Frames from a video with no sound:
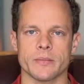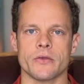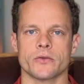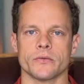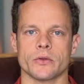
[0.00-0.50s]
my
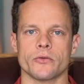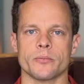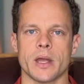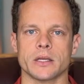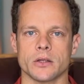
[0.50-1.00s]
cervical
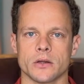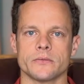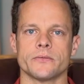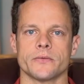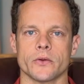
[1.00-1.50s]
spine
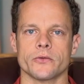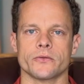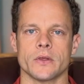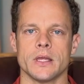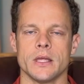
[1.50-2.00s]
curve
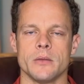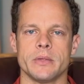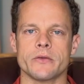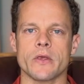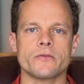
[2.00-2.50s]
first
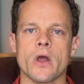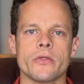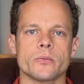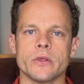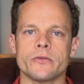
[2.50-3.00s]
because I saw
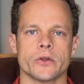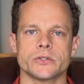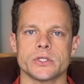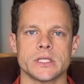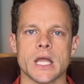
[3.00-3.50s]
the
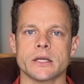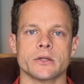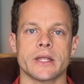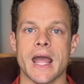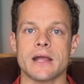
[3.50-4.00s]
research that
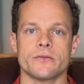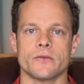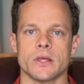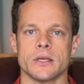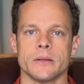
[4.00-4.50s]
Dr. Katz
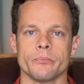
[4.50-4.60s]
did